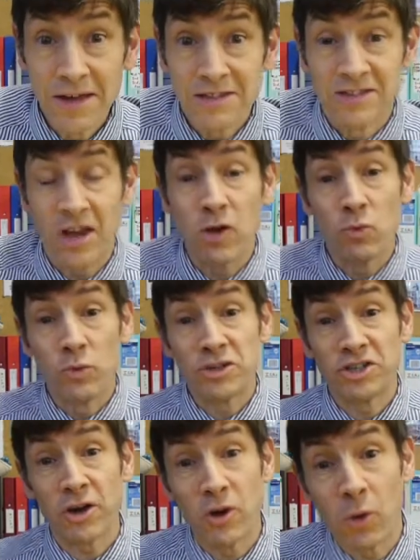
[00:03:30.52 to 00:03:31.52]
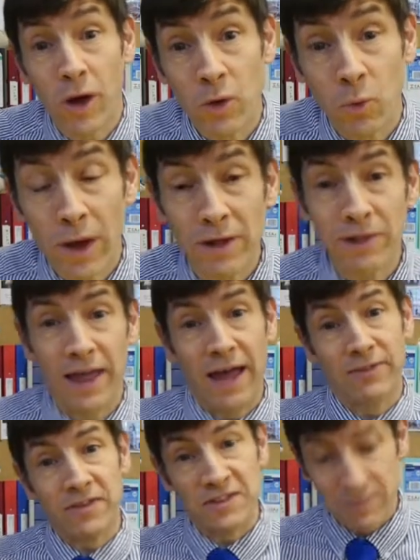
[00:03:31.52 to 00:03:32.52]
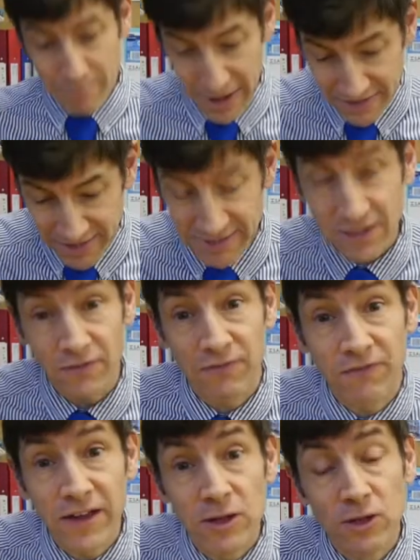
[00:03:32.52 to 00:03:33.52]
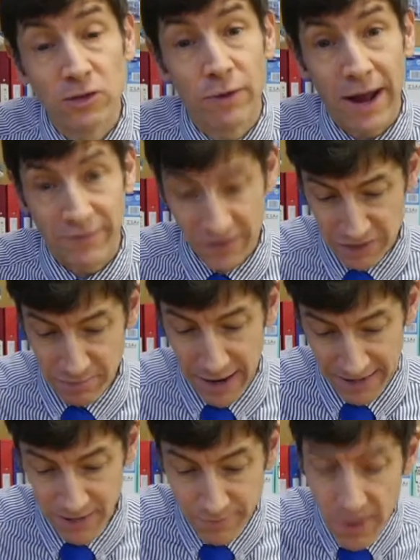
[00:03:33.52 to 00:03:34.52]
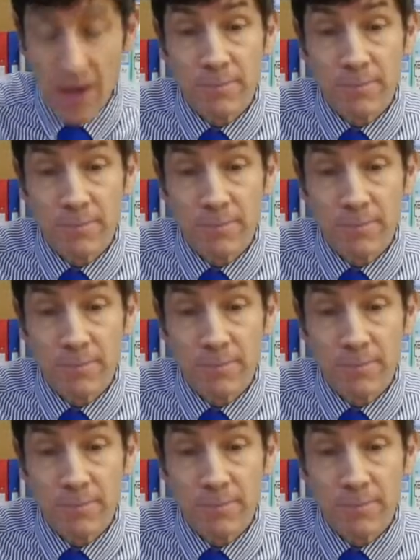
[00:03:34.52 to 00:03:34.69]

So we showed quite well there that there's a magnetic field around this magnet